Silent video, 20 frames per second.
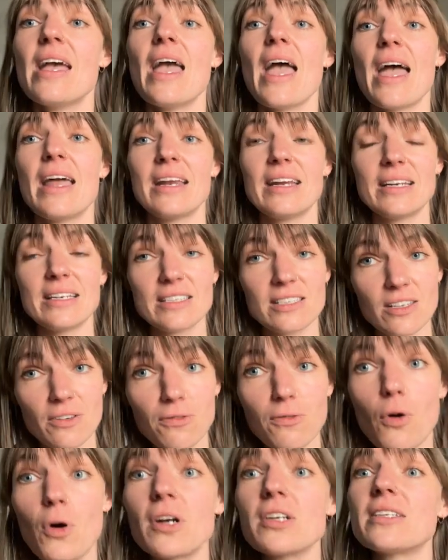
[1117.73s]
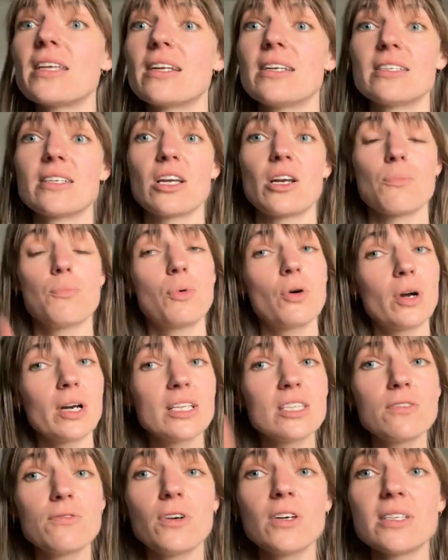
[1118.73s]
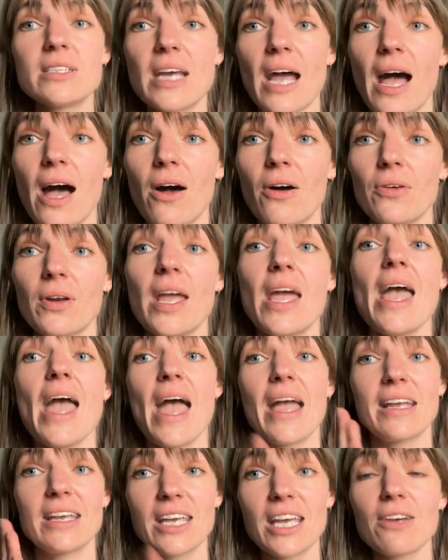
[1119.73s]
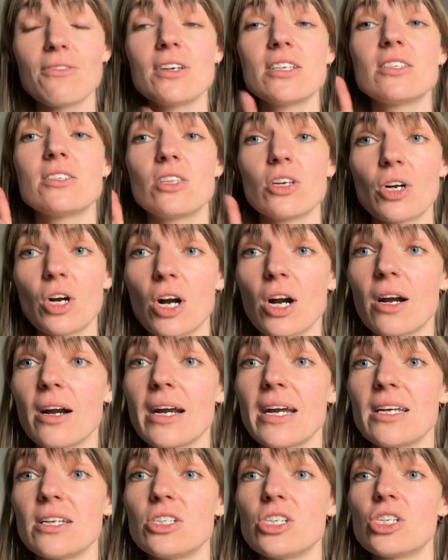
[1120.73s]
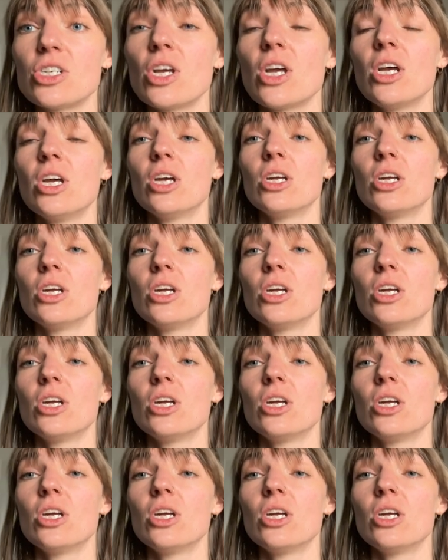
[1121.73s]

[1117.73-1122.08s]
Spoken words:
and it is the force that is going to put its foot down and give us the courage